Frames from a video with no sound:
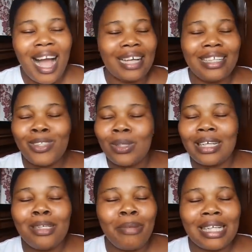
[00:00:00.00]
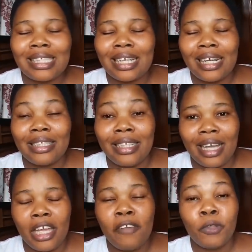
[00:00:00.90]
And then Tolani Baj cleared the
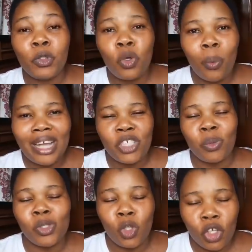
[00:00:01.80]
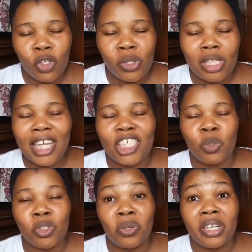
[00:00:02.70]
hair, even though while she was talking, you see that
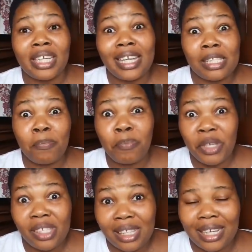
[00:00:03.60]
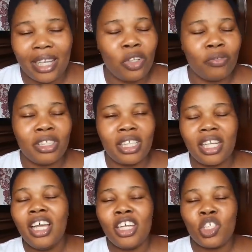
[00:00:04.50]
she was already getting pissed at the end of the
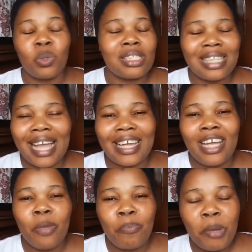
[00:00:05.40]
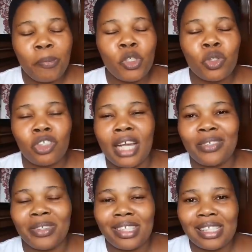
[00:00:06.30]
day. She was like, people should try
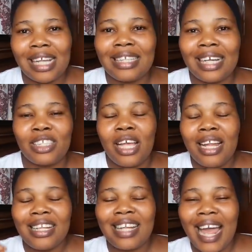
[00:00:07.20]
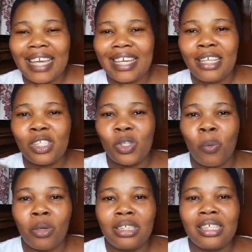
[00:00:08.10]
to understand that liking
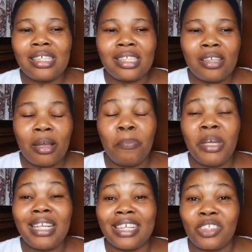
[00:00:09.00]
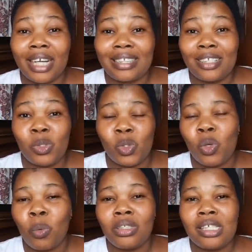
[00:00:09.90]
somebody is, being attracted to
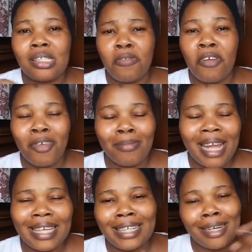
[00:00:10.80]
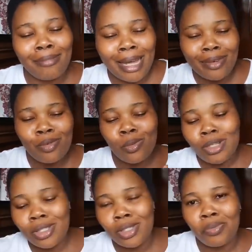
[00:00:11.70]
someone is different from liking. And I'm like,
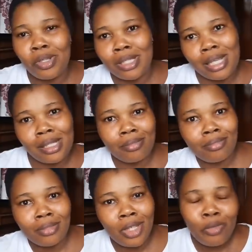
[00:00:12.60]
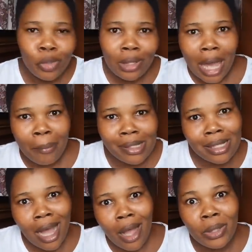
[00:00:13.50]
what's the difference? As in, if you don't like
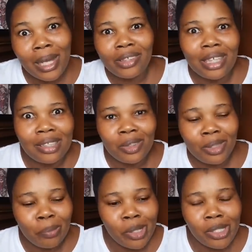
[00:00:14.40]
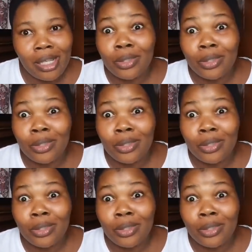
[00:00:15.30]
person, how are you attracted to the person?